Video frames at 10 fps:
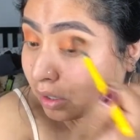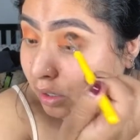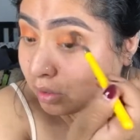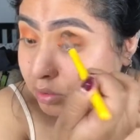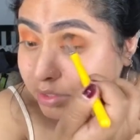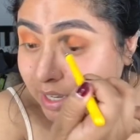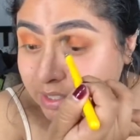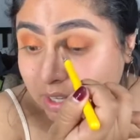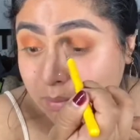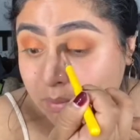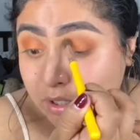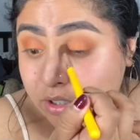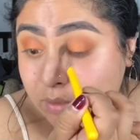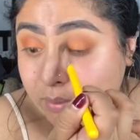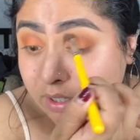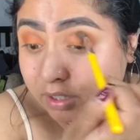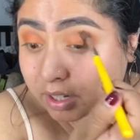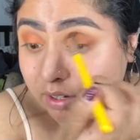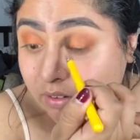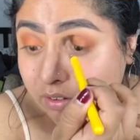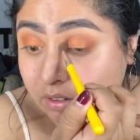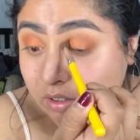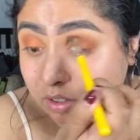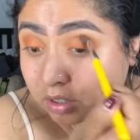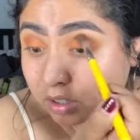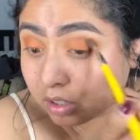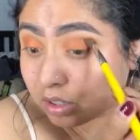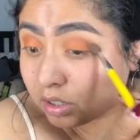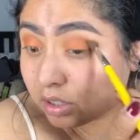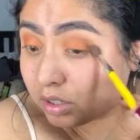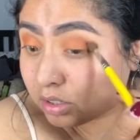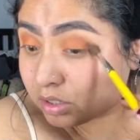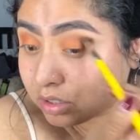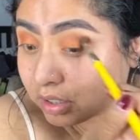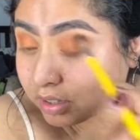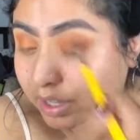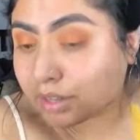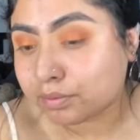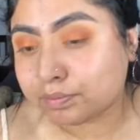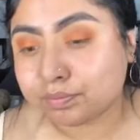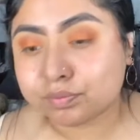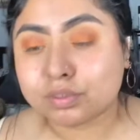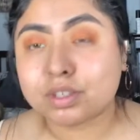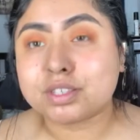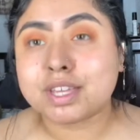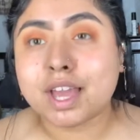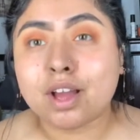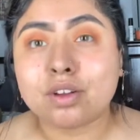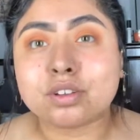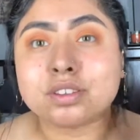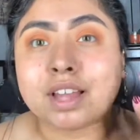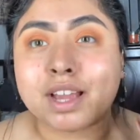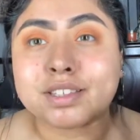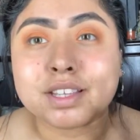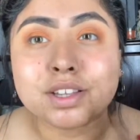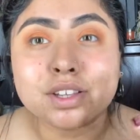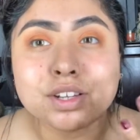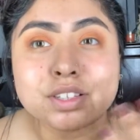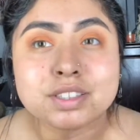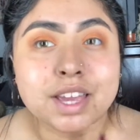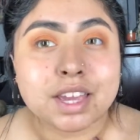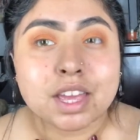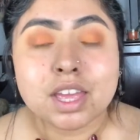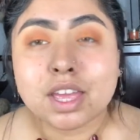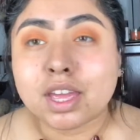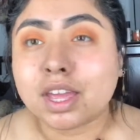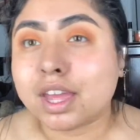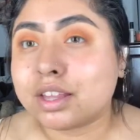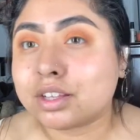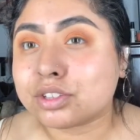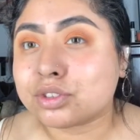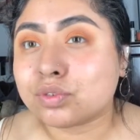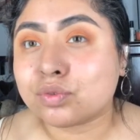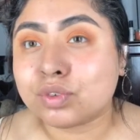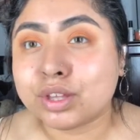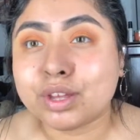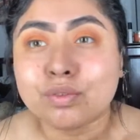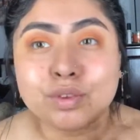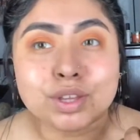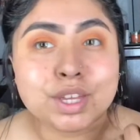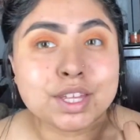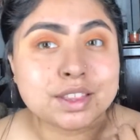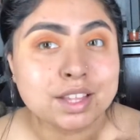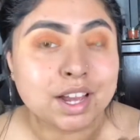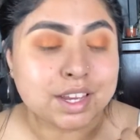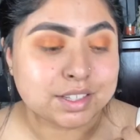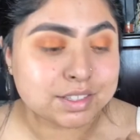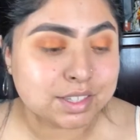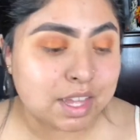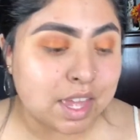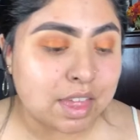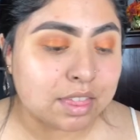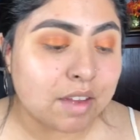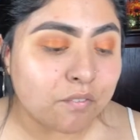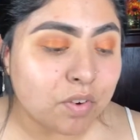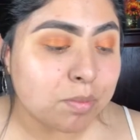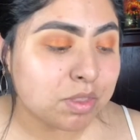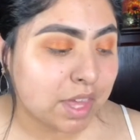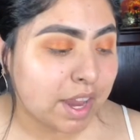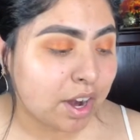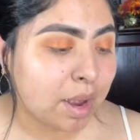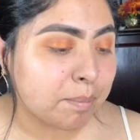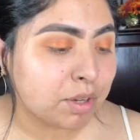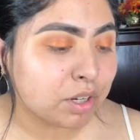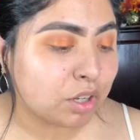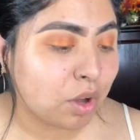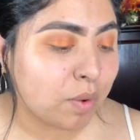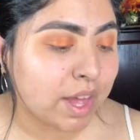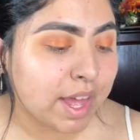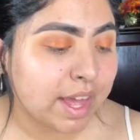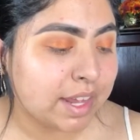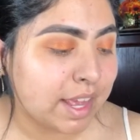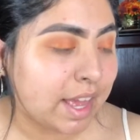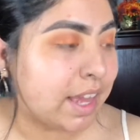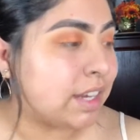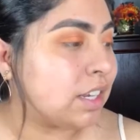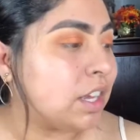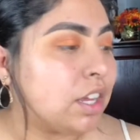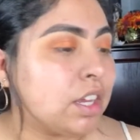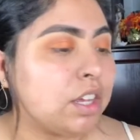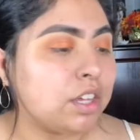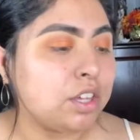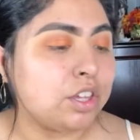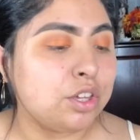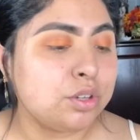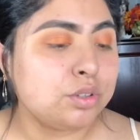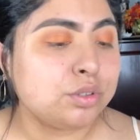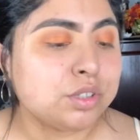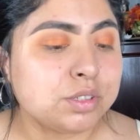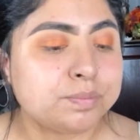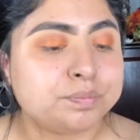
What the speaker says: use that same brush to blend it out. Just like that. You see how nice it looks? Like, it looks really, really nice. Then from there, I'm going to go ahead and use